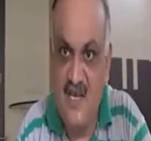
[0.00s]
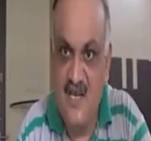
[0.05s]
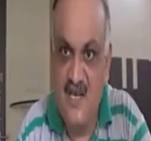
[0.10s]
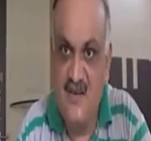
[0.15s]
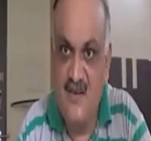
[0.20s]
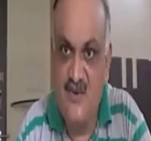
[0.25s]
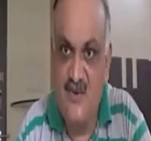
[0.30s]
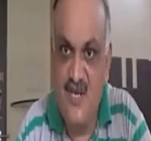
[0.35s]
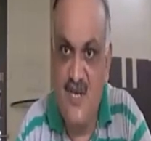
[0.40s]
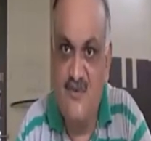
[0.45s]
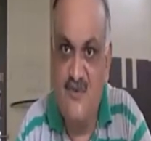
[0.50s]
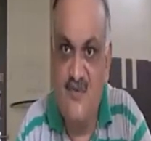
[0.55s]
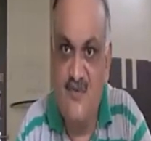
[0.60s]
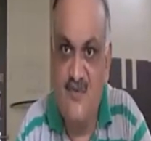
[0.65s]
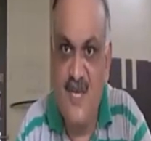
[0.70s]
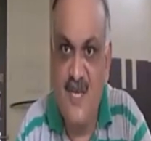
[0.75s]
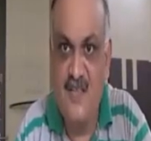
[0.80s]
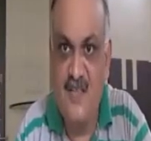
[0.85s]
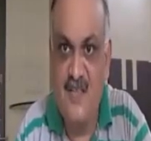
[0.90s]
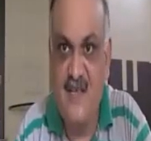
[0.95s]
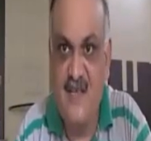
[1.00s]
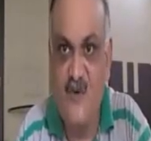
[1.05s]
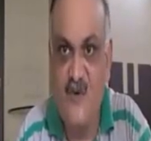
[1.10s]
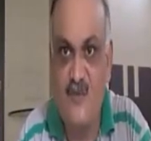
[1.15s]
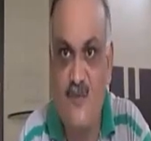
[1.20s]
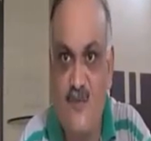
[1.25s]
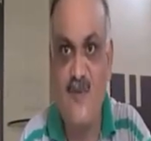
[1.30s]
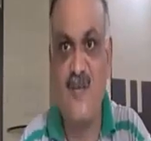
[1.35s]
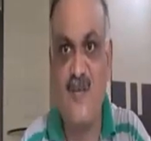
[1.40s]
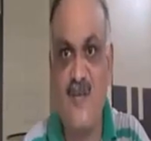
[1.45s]
We are going to make
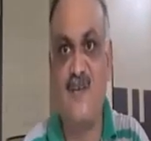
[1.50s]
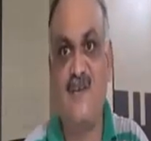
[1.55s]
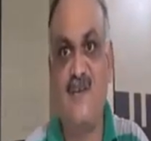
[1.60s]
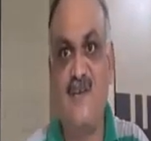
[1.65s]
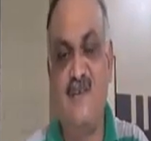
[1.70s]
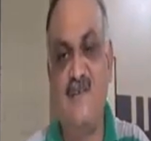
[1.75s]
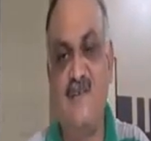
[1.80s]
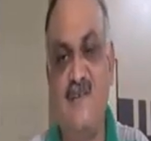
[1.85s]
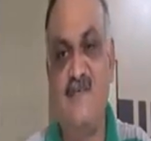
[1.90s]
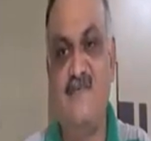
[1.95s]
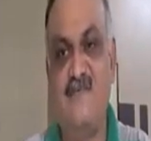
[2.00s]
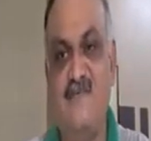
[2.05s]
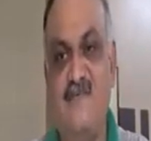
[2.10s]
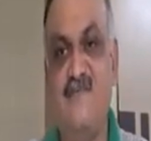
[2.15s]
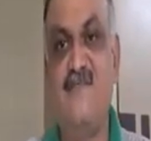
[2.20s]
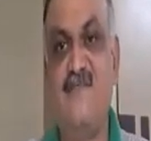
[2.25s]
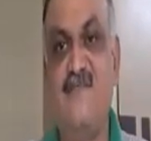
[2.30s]
them complicated.